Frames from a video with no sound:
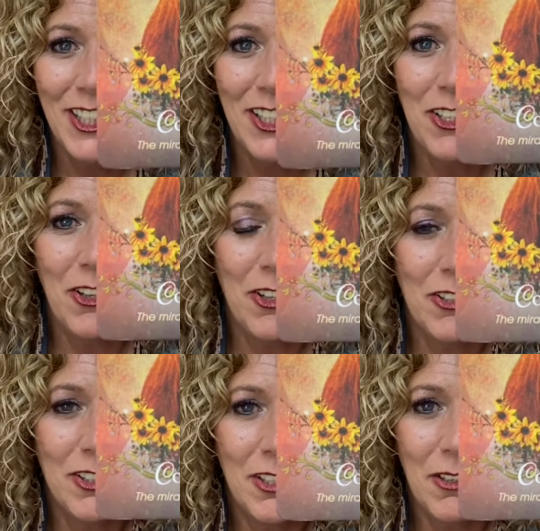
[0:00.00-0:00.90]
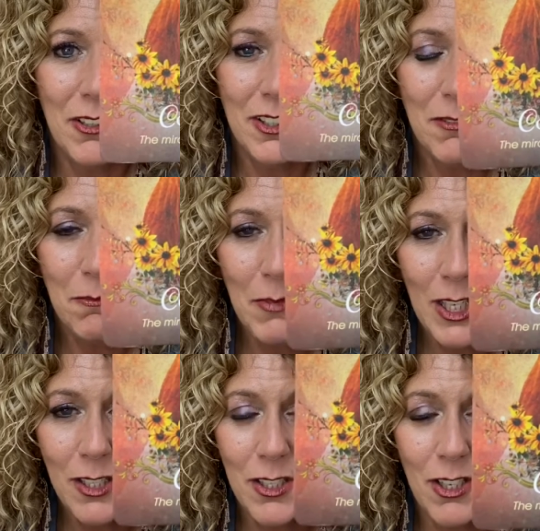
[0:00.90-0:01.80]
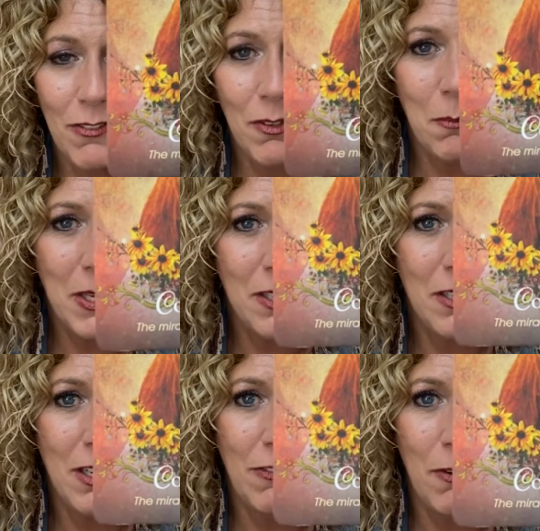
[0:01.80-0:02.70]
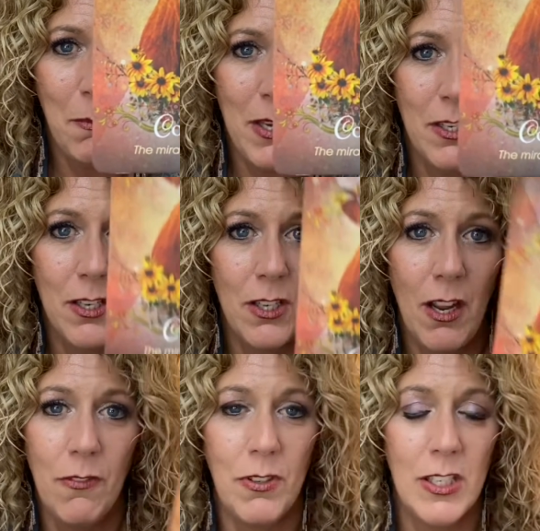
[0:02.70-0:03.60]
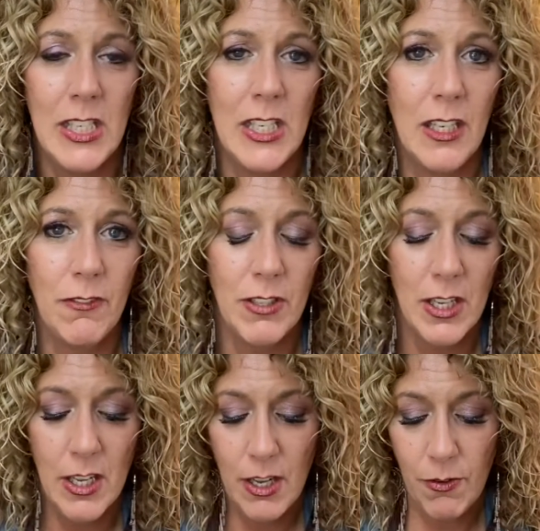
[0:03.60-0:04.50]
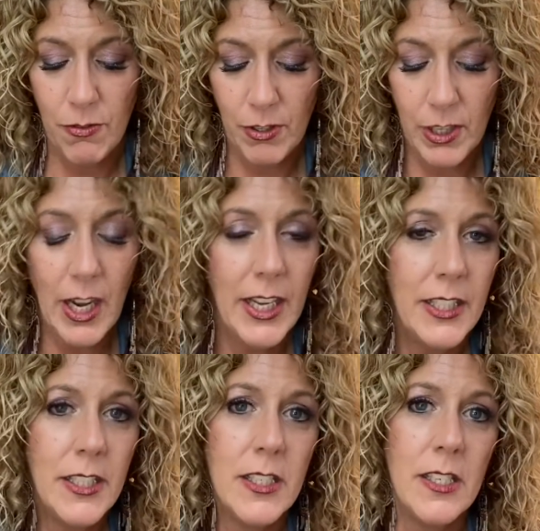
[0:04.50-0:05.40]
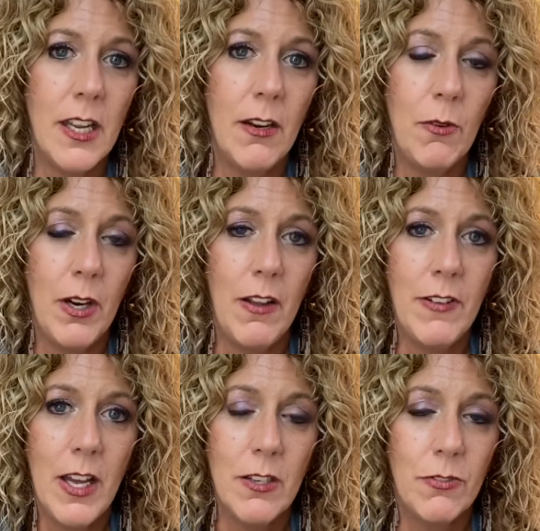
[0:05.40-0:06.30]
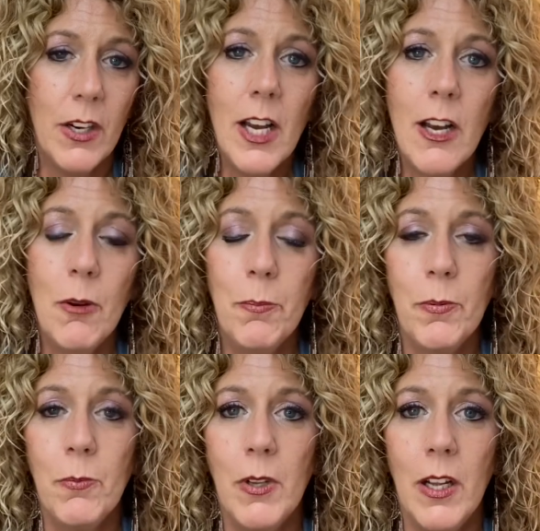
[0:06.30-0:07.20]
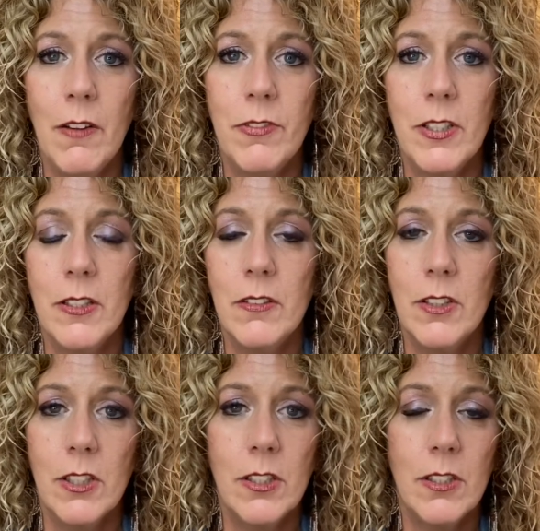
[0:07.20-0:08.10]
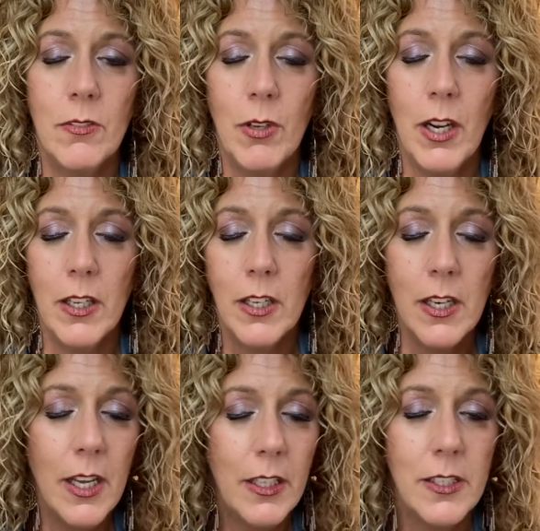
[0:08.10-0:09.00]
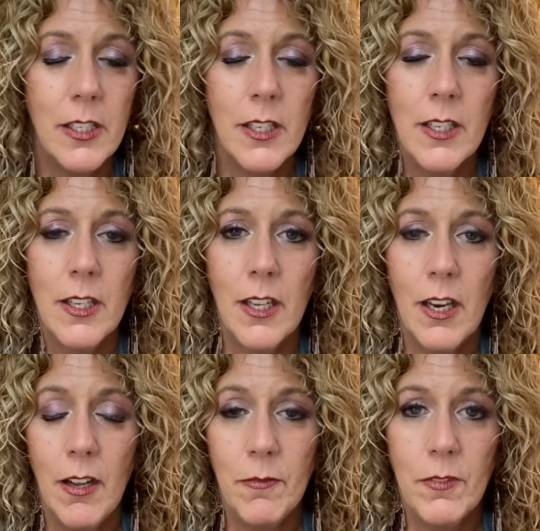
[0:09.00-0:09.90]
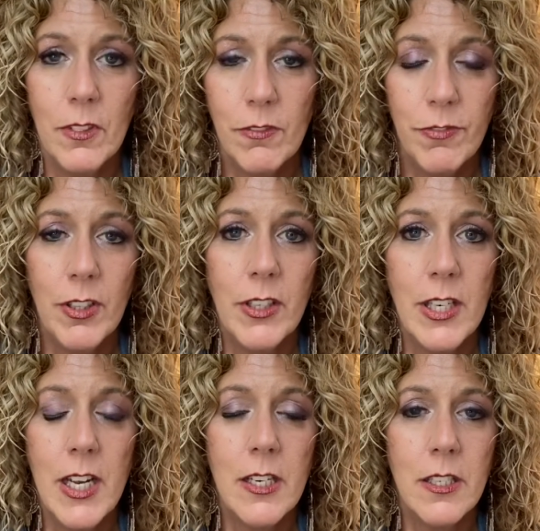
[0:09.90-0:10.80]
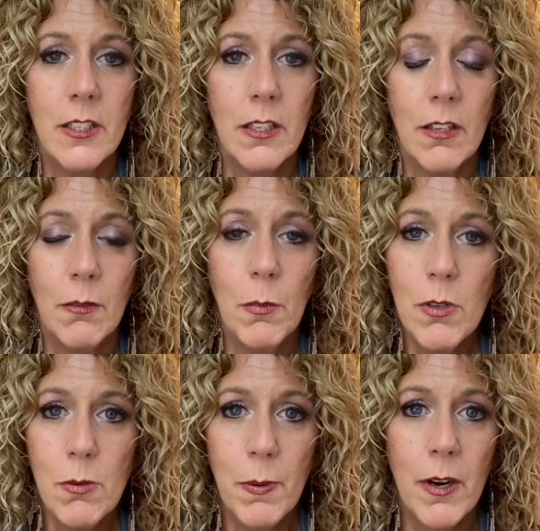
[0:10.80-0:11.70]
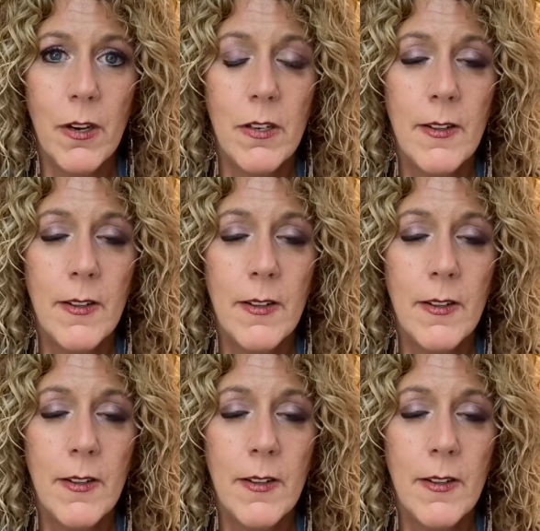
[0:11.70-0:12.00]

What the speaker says: There's message after message after message I've received for guidance, and when I've asked for help, when I connect, and I feel connected on the most part,